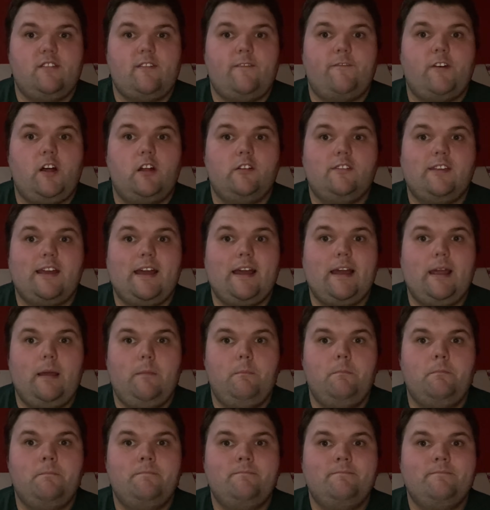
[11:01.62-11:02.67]
of all
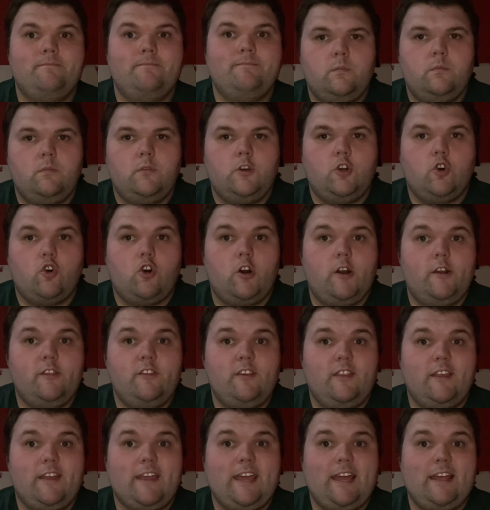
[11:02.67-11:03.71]
time. According to
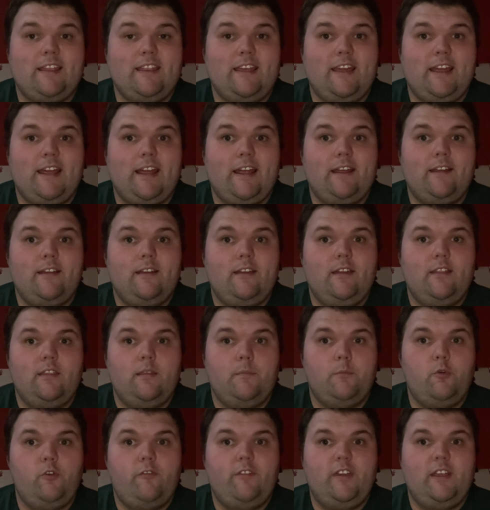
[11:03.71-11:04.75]
the Cat in the Hat and the
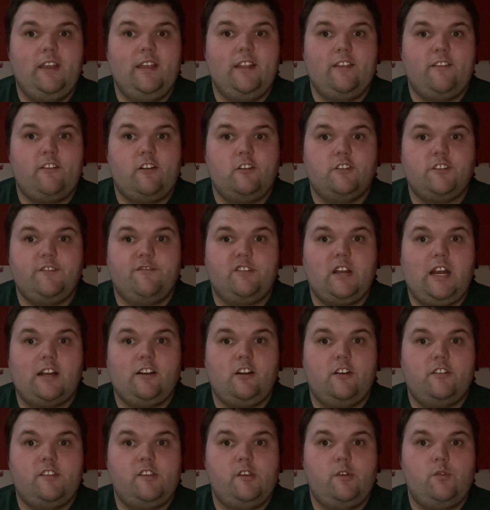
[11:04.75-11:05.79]
movie In Search of Dr.
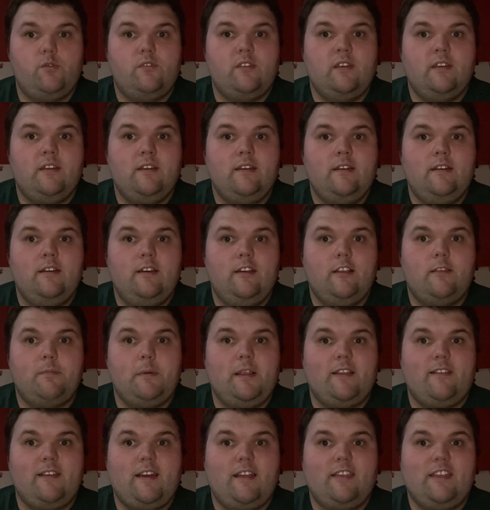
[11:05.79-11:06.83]
Seuss, it's
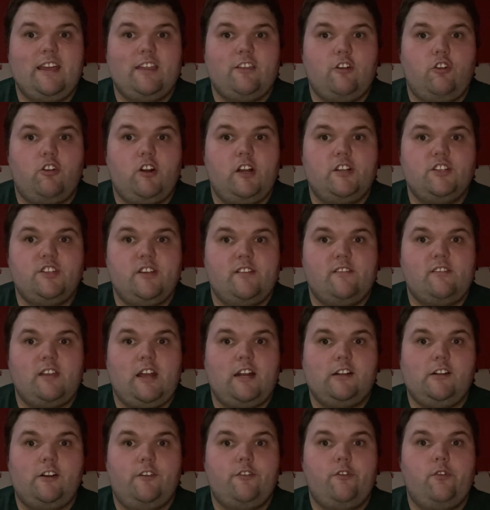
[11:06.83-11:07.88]
been said that the Grinch is
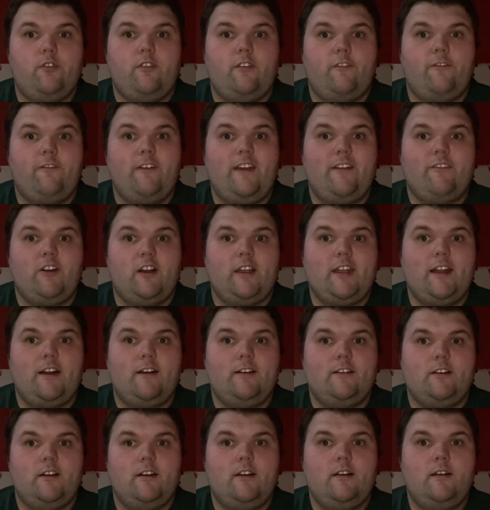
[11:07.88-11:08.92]
Dr. Seuss's favorite
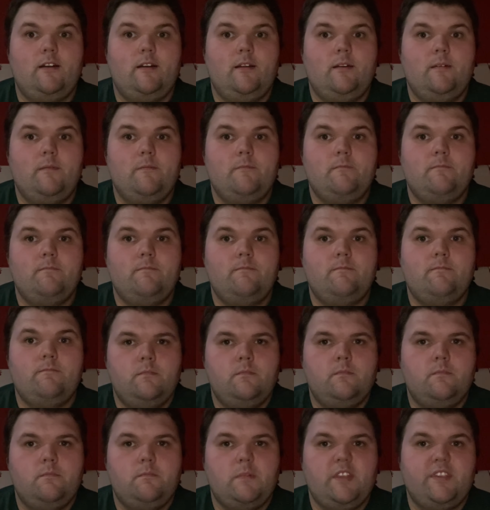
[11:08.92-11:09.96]
character,
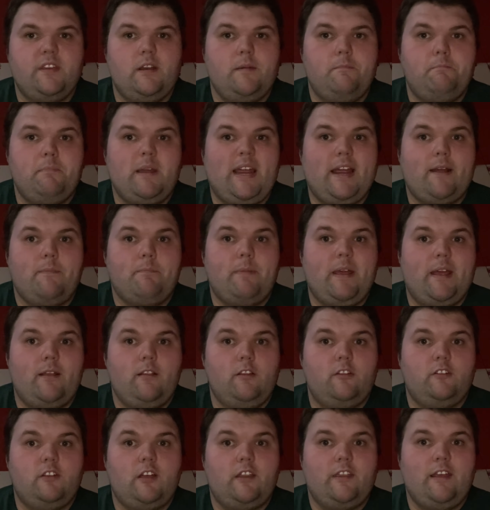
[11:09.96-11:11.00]
but then
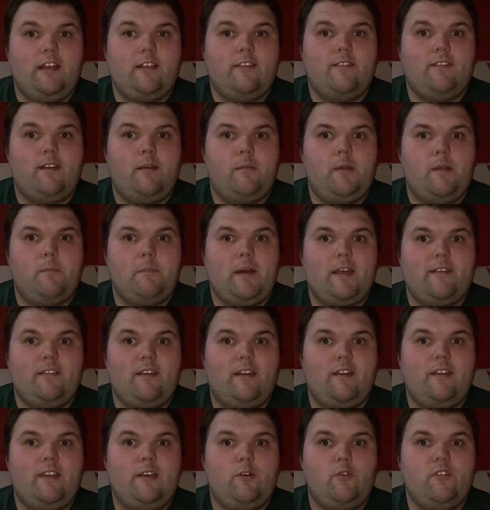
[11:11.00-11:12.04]
backpedaled on that statement by
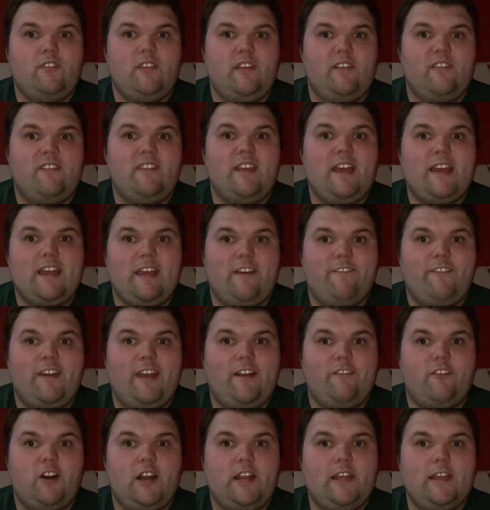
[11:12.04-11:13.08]
saying he was his second
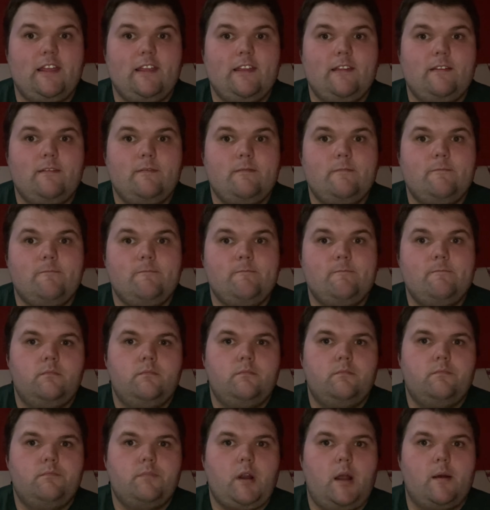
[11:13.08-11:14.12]
favorite.
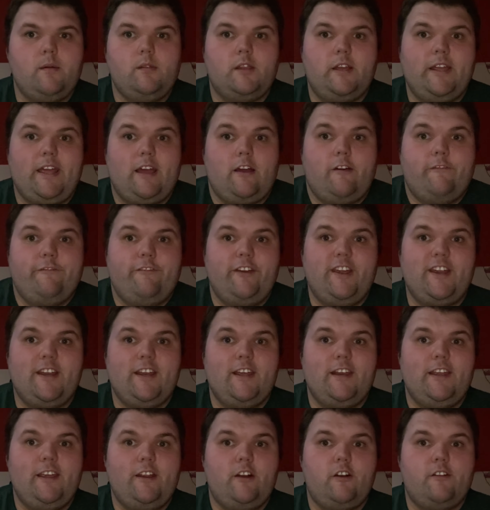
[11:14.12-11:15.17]
Probably out of
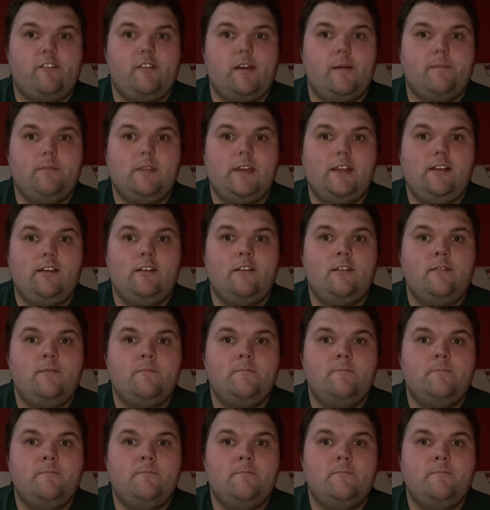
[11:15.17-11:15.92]
vanity or something.